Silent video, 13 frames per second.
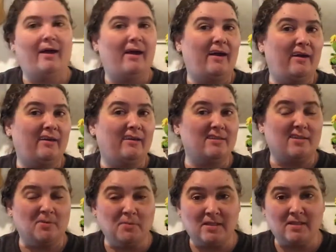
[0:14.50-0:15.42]
and it's
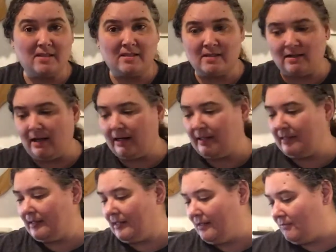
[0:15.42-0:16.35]
almost 6 o'clock in
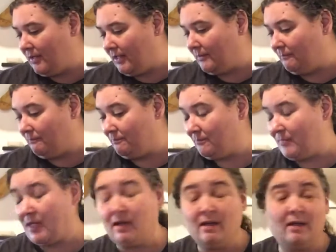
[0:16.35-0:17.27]
the evening.
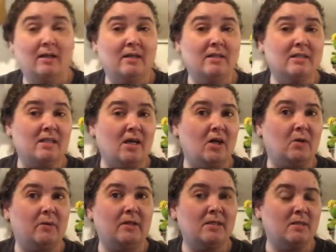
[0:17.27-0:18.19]
So,
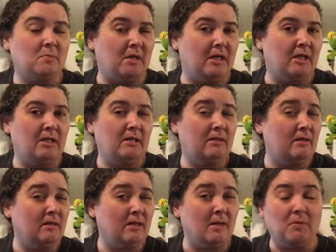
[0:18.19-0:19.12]
it's been a
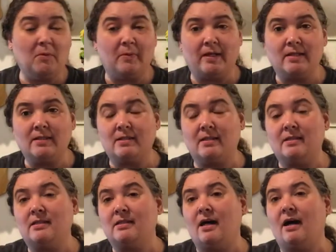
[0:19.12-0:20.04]
couple weeks
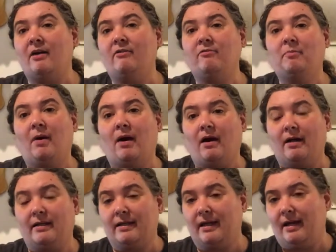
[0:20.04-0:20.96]
since I've
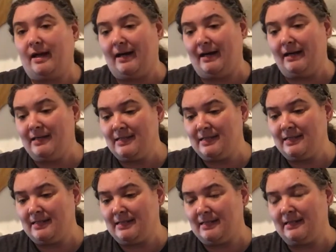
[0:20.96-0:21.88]

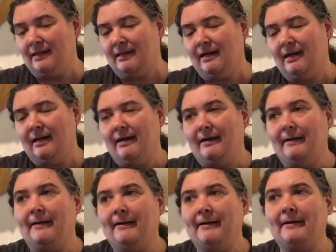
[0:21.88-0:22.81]
podcast, but